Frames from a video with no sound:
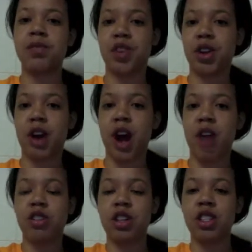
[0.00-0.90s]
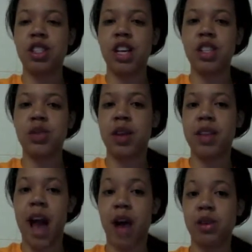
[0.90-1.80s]
photographs, or just things around the
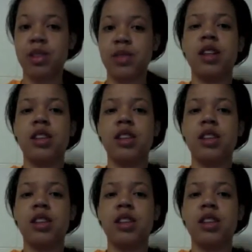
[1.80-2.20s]
house.